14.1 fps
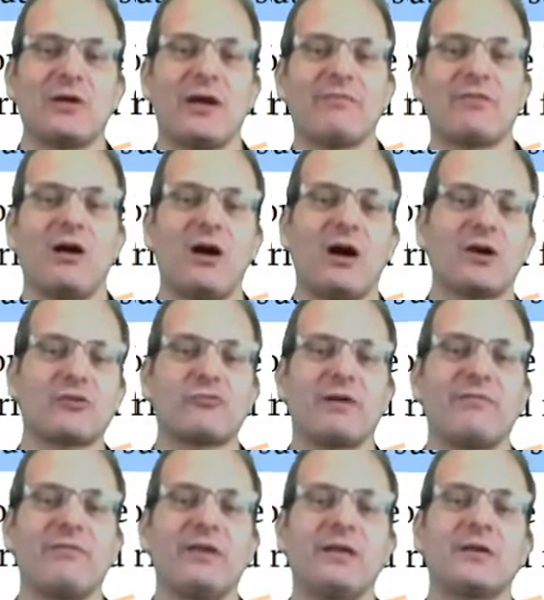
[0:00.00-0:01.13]
the hard drive
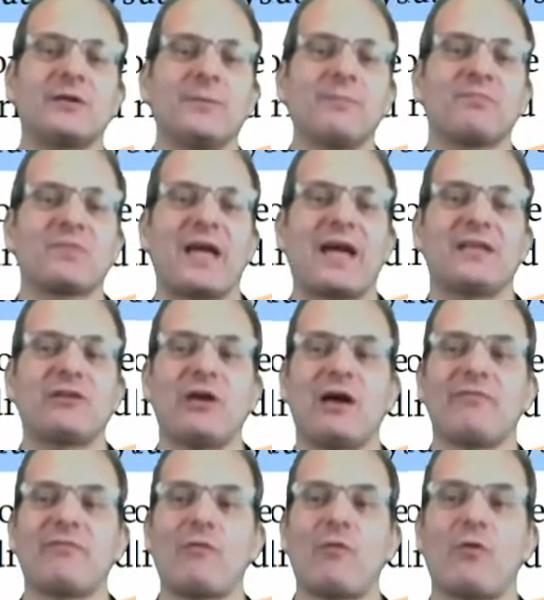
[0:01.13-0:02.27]
here, and you
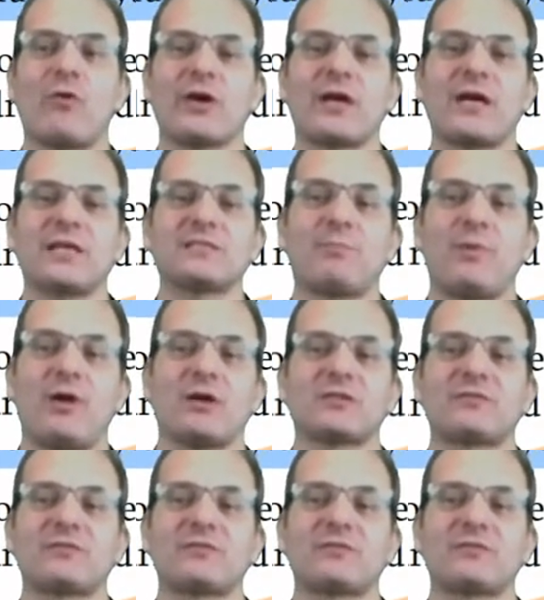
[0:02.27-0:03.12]
have organized blocks,